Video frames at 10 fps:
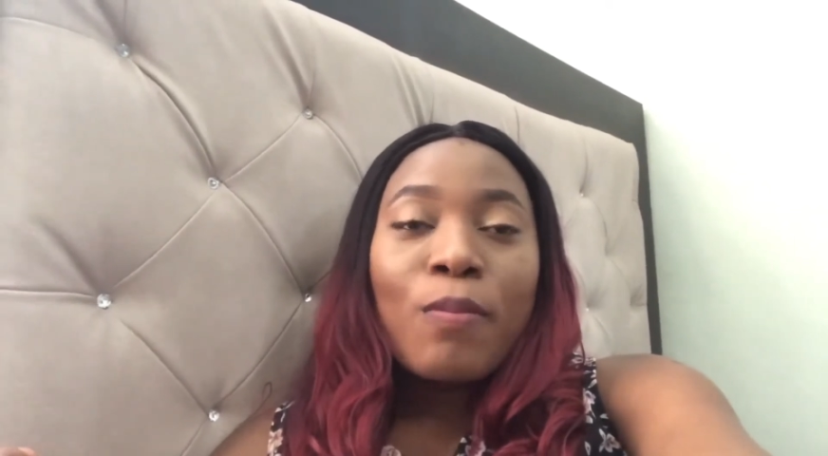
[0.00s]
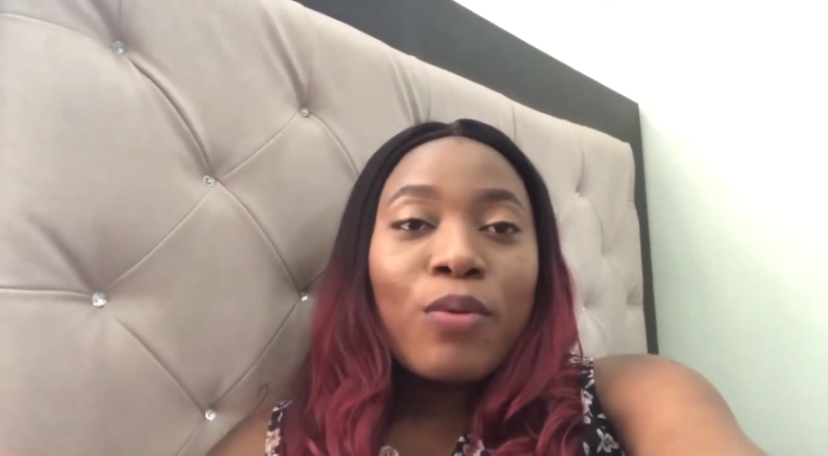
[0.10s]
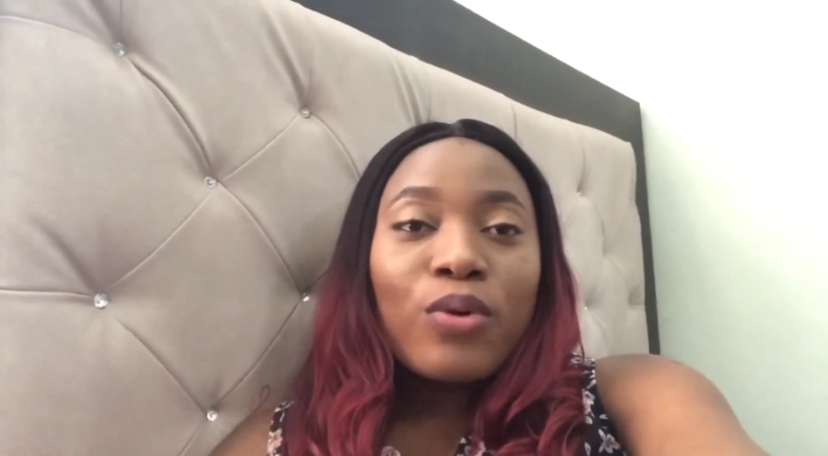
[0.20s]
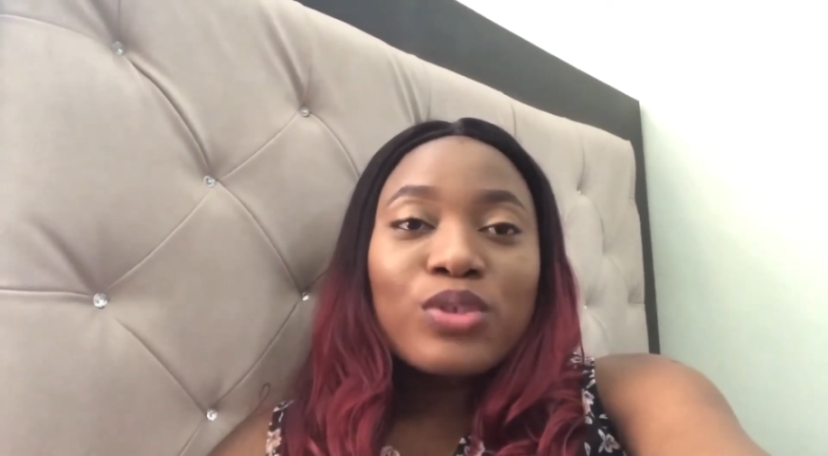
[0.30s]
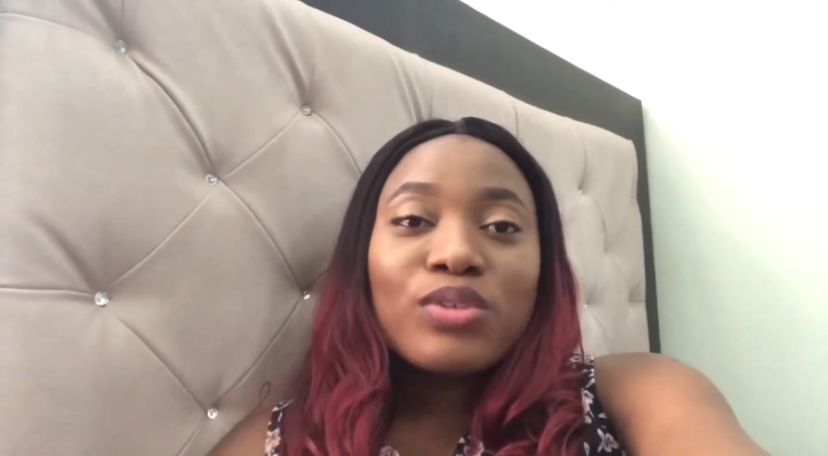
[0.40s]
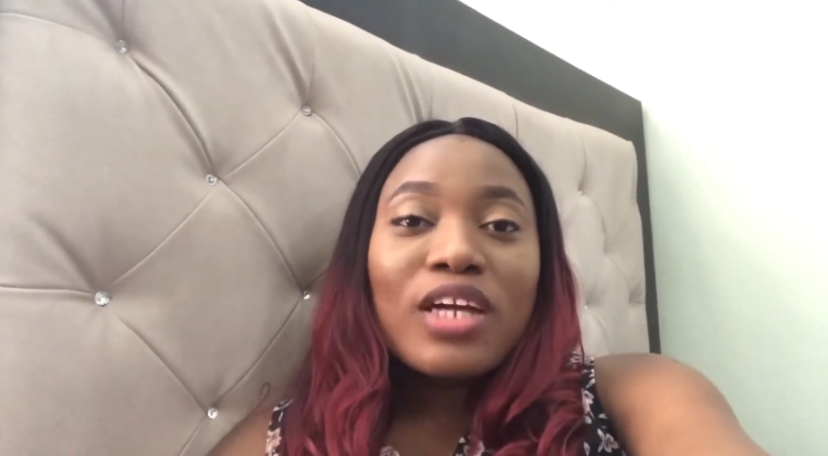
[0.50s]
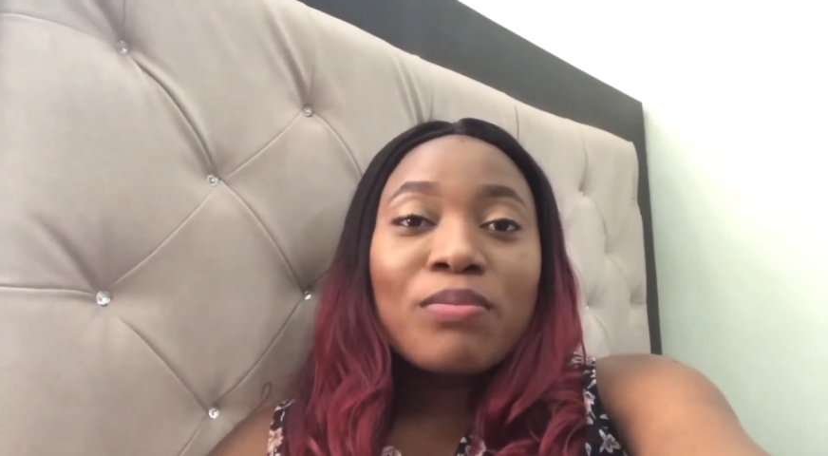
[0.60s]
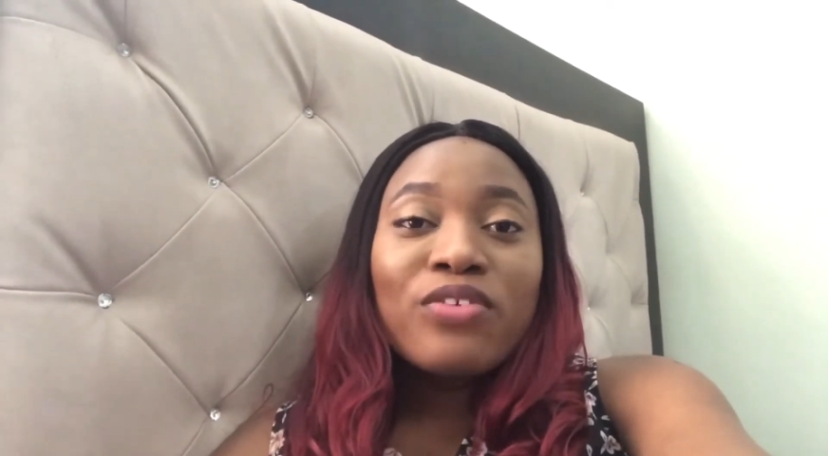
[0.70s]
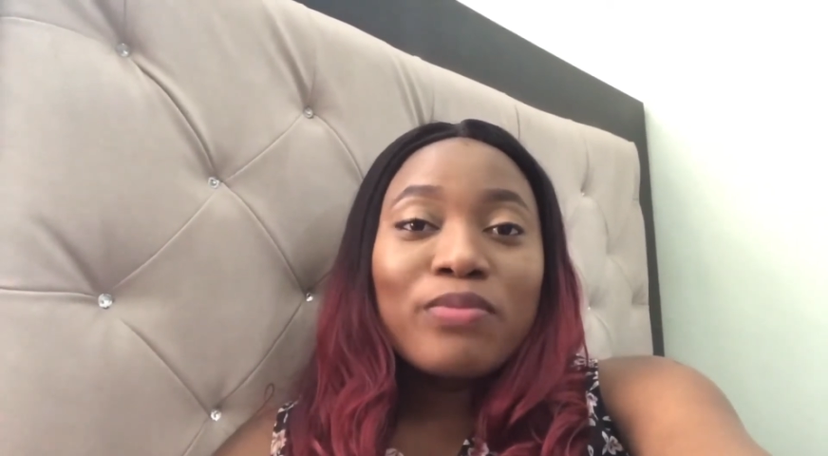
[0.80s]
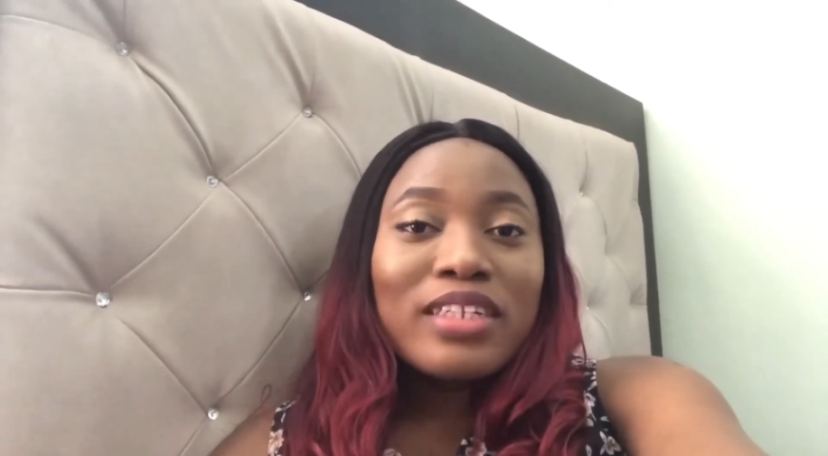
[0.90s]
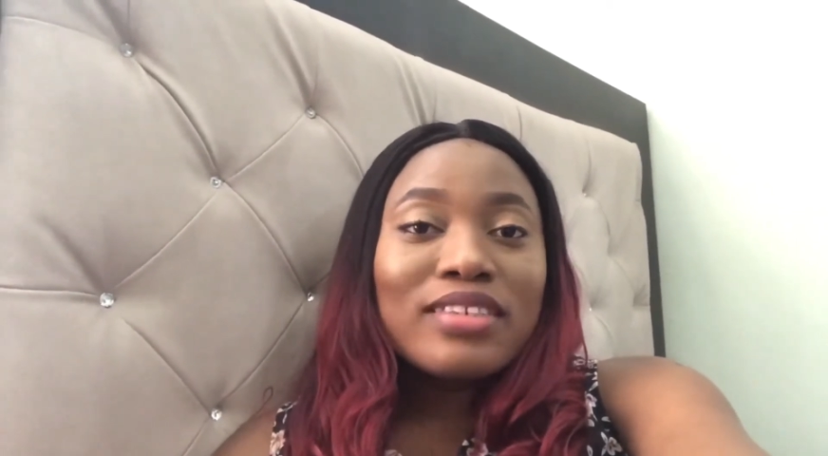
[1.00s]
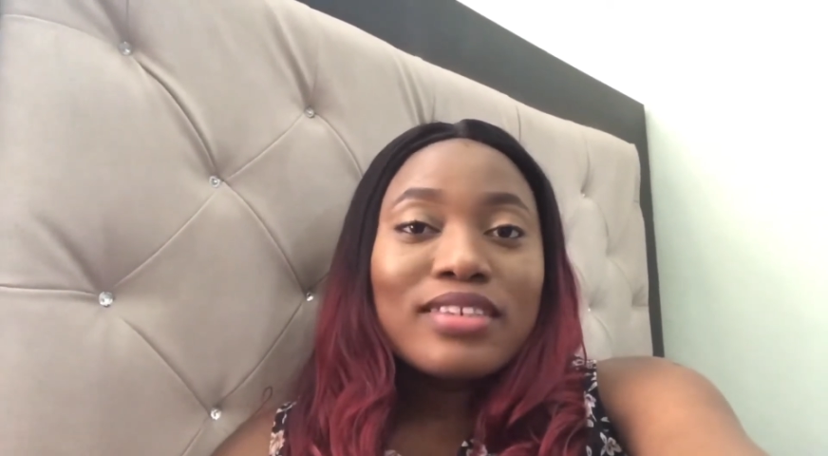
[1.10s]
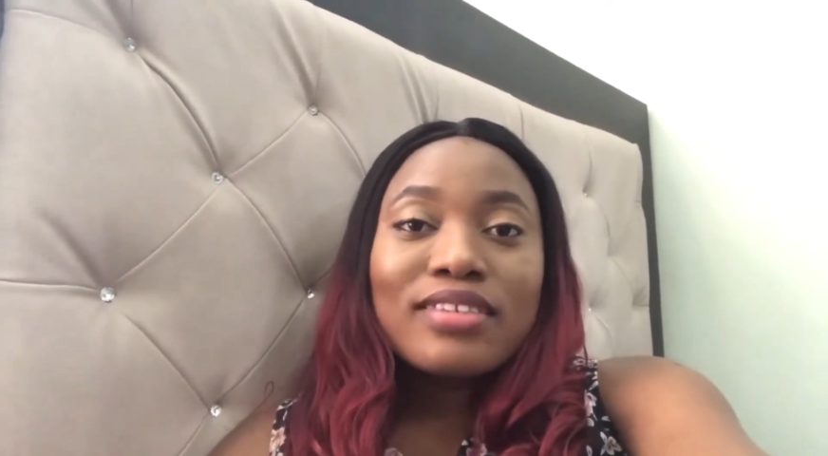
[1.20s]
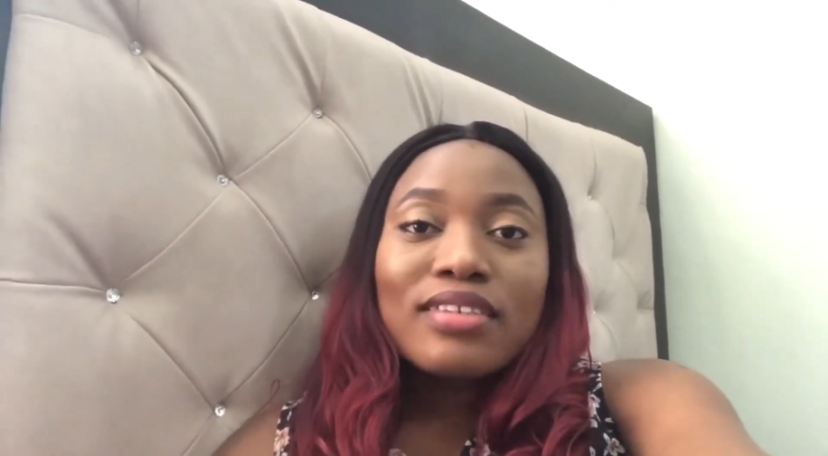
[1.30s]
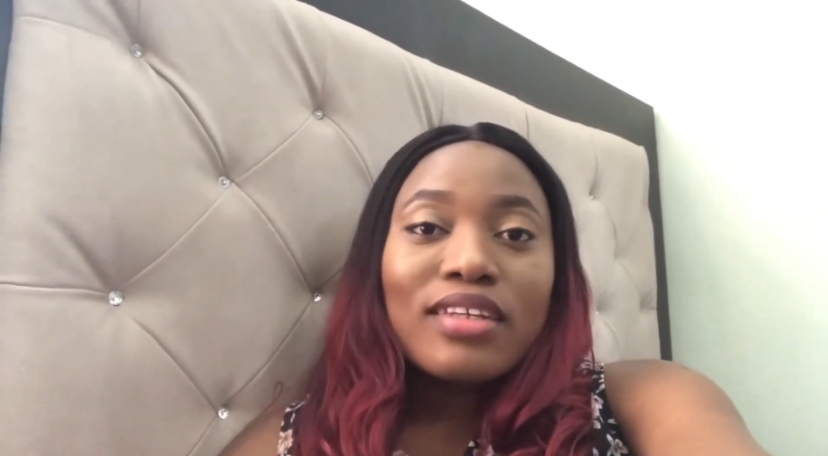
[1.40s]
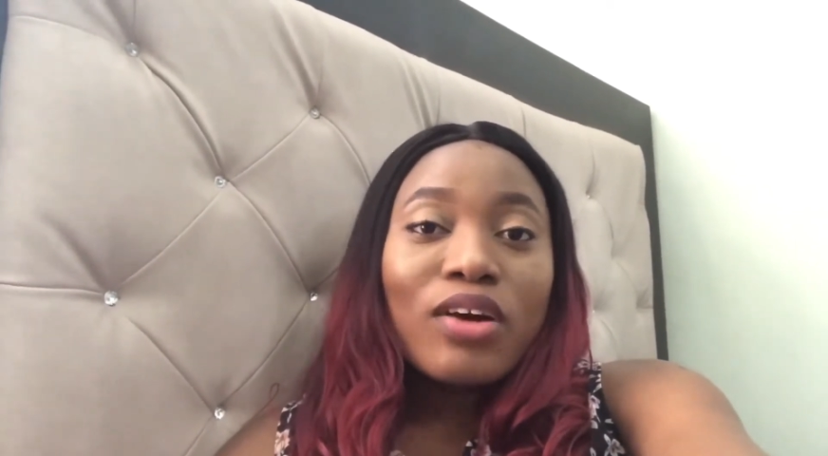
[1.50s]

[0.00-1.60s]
But with their movements